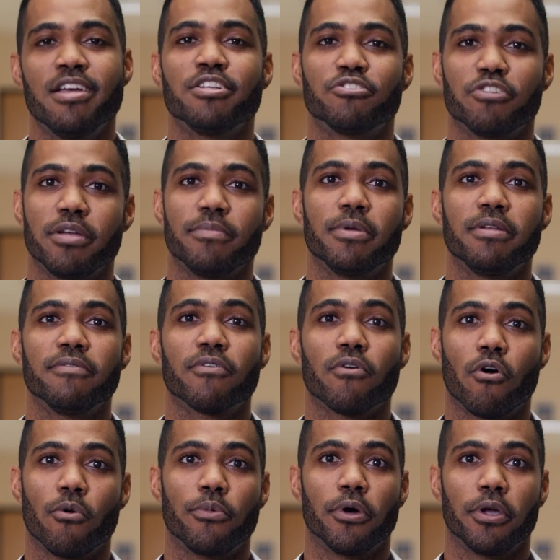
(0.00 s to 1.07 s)
Treatment for
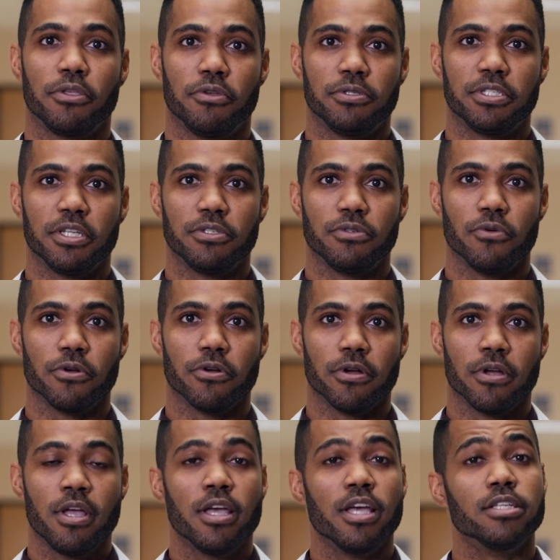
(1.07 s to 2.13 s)
opioid use
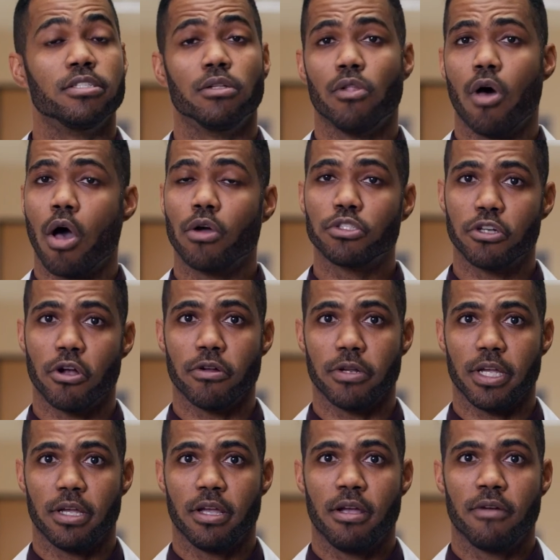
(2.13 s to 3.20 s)
disorder is a long
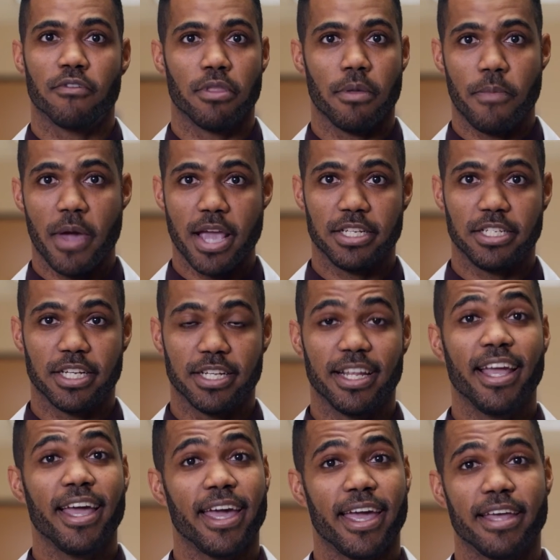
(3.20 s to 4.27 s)
journey for the
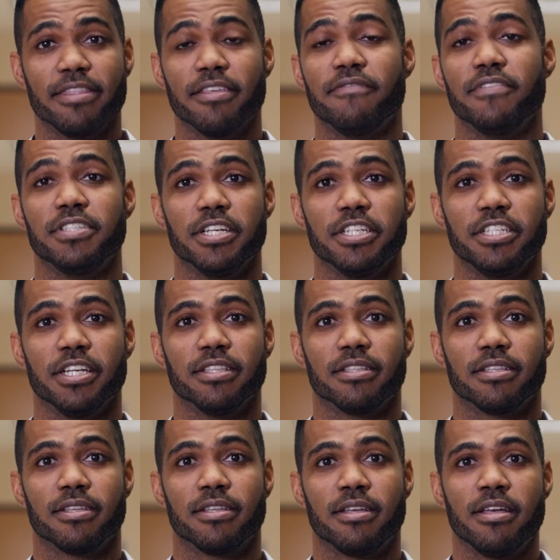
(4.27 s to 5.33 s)
patient and the physician.
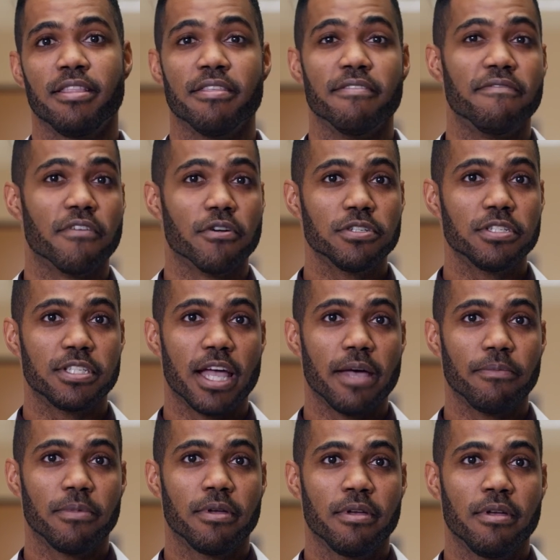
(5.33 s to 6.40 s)
The first
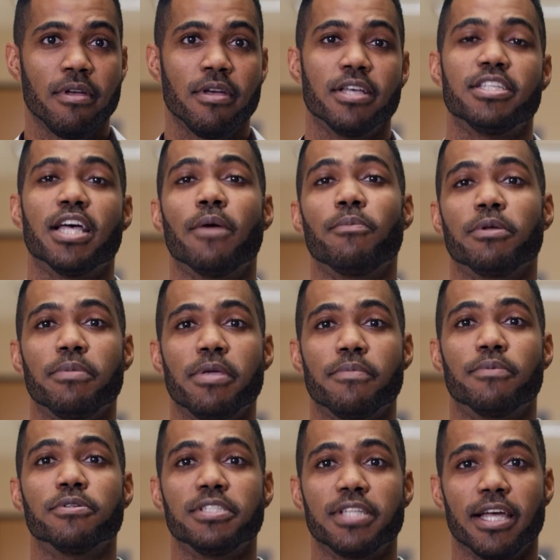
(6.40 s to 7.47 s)
step is helping
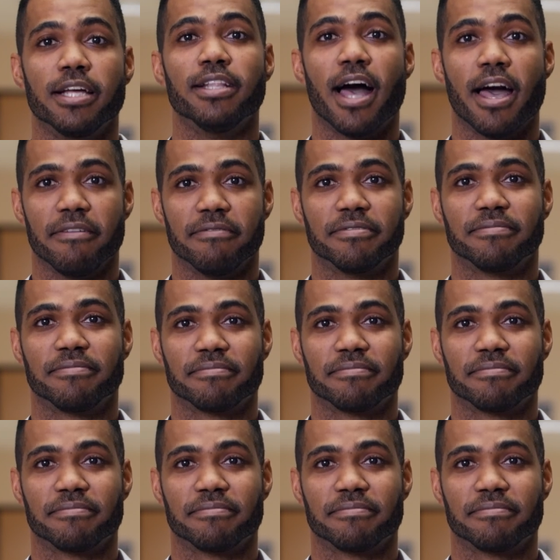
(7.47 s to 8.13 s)
people stay alive.